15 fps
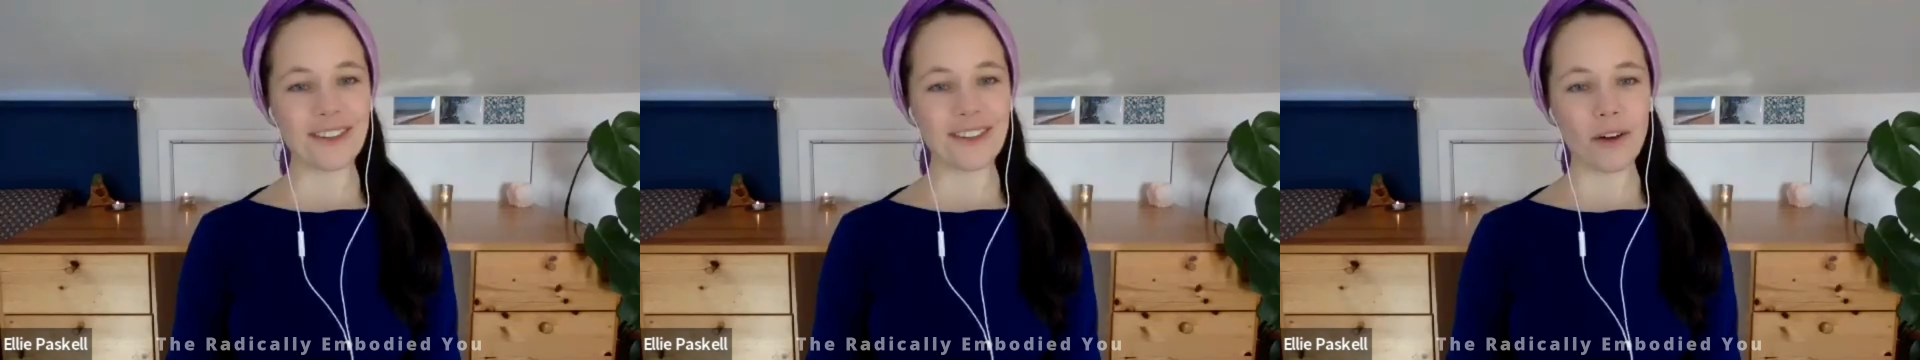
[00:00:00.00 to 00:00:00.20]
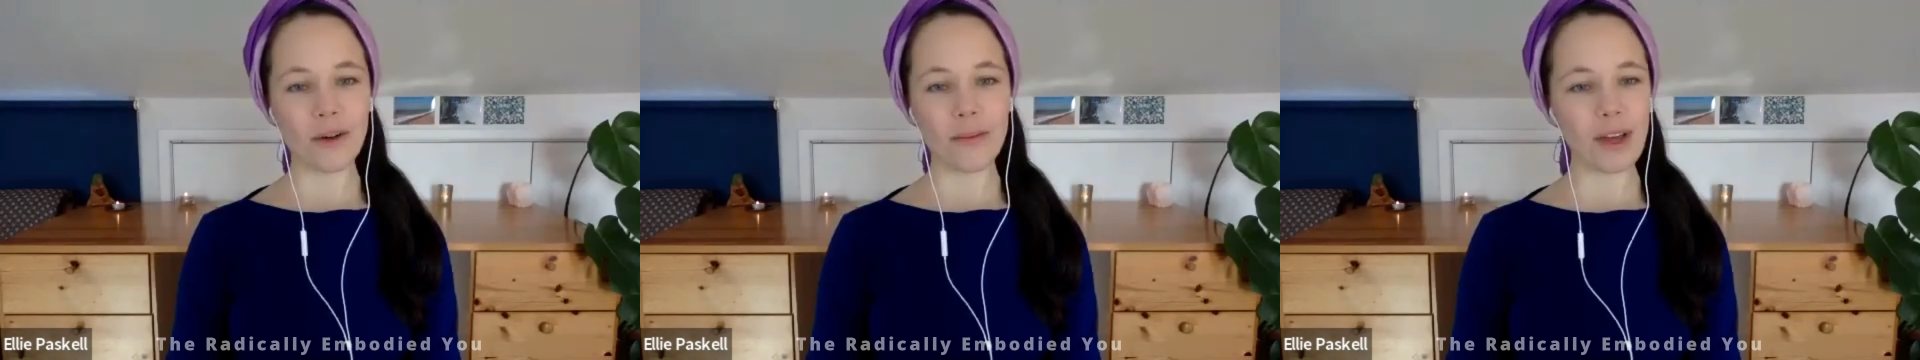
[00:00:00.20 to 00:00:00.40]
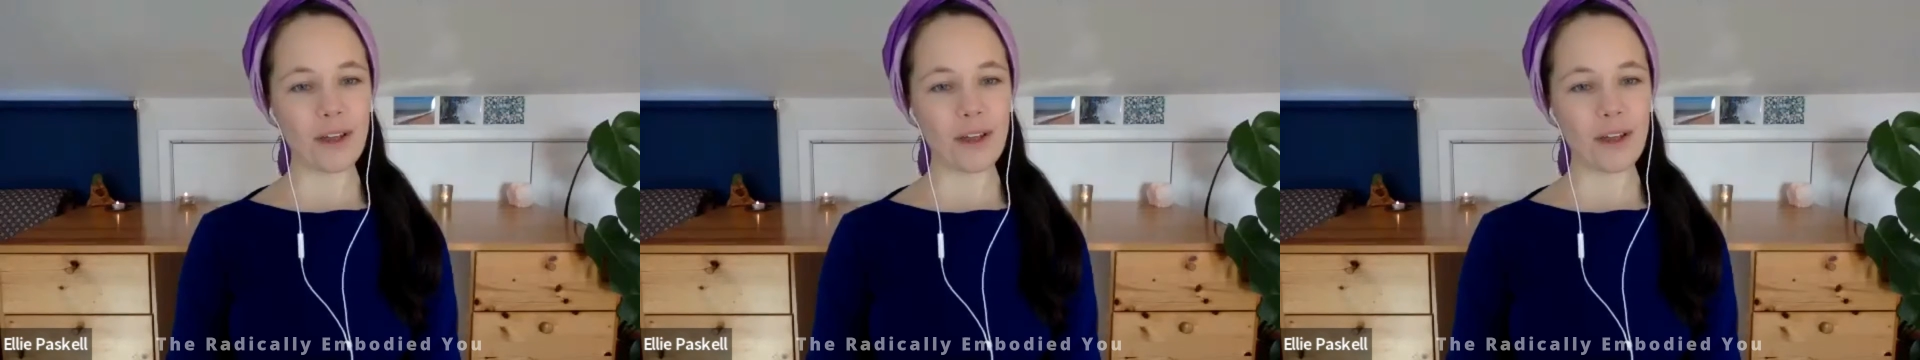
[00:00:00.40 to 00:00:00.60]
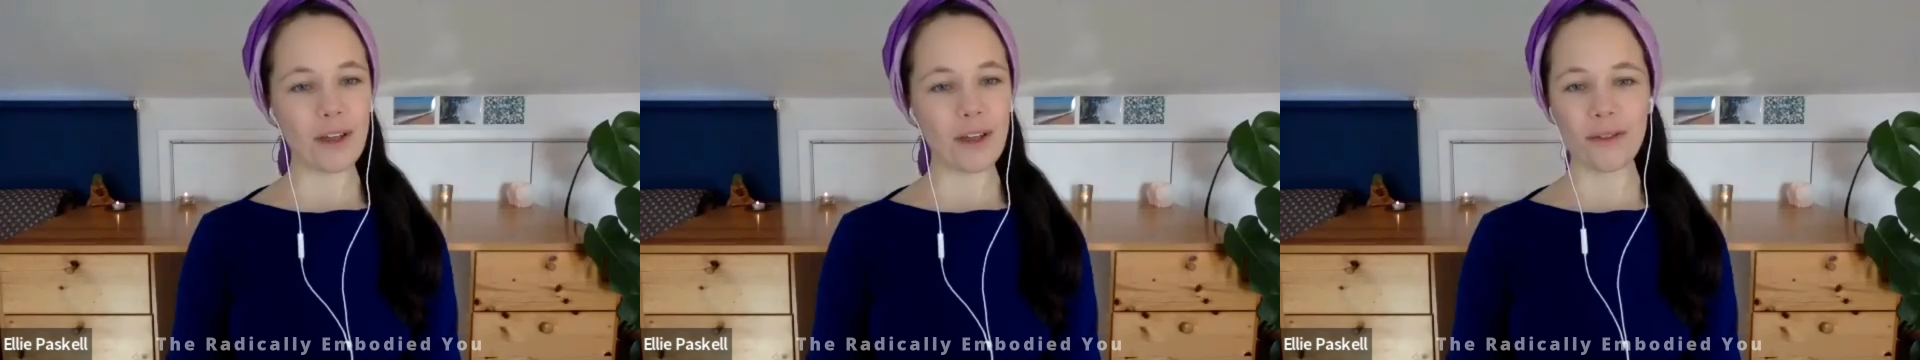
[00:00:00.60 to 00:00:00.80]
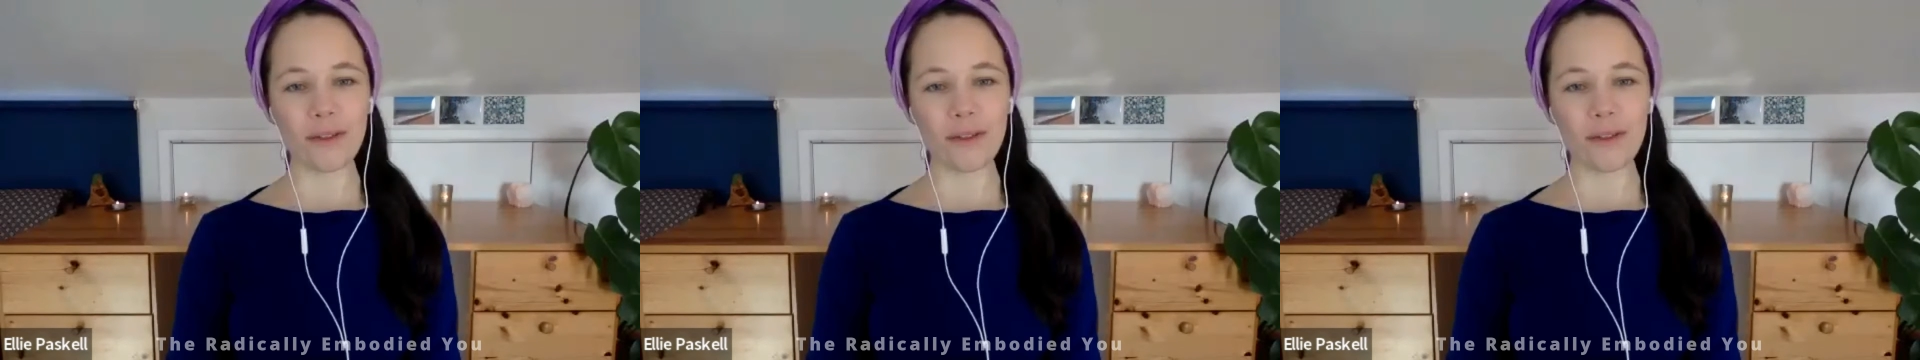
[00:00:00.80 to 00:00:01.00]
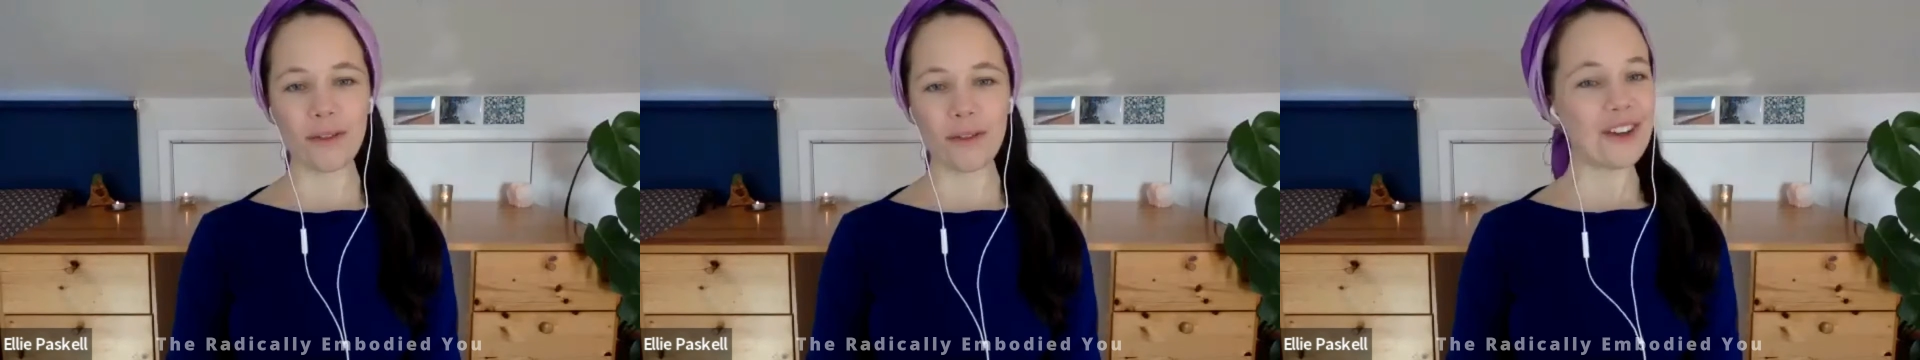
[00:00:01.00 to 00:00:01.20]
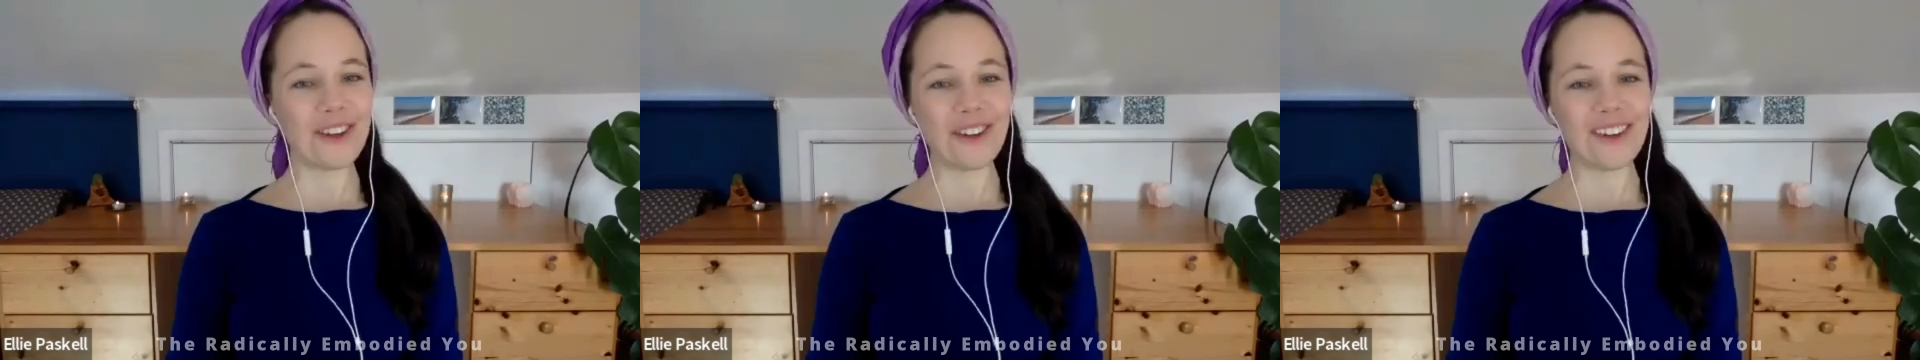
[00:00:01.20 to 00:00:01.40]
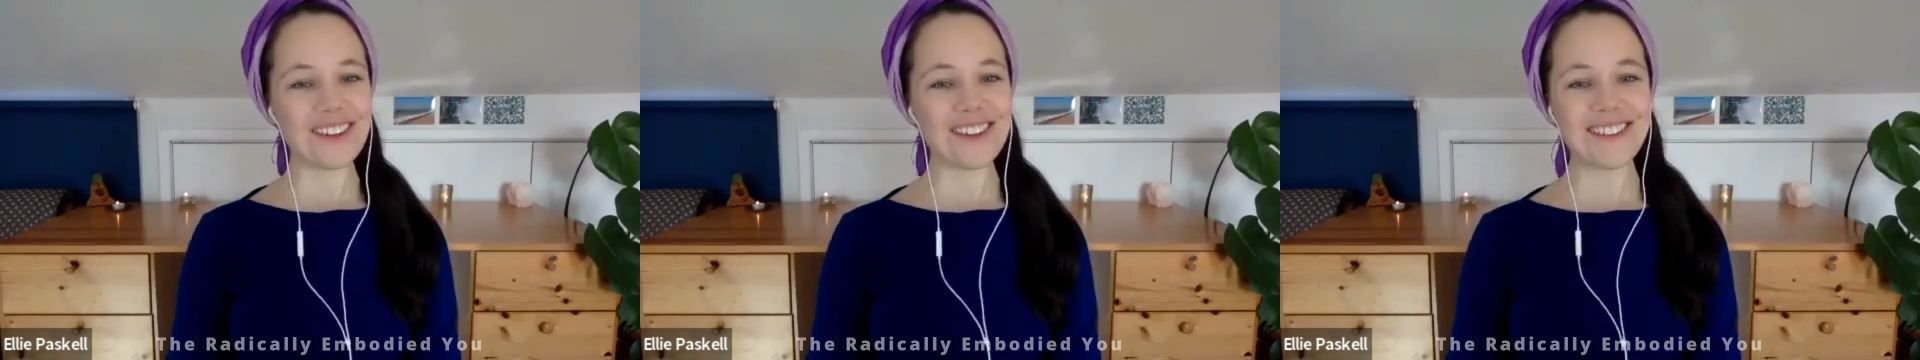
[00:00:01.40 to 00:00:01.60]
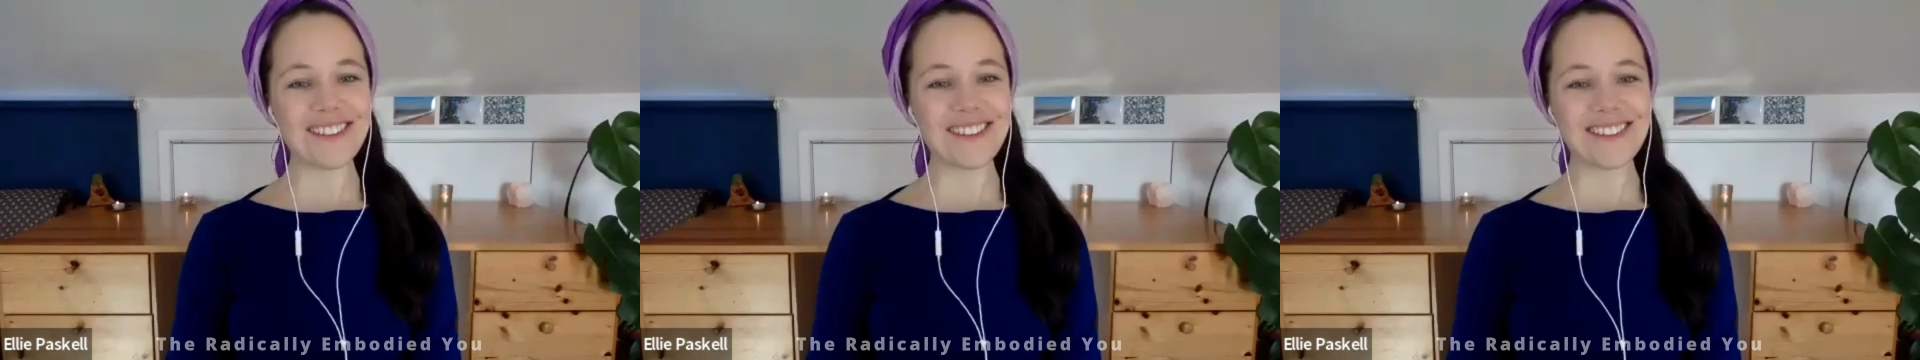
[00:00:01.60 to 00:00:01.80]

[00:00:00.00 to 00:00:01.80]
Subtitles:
coming through you.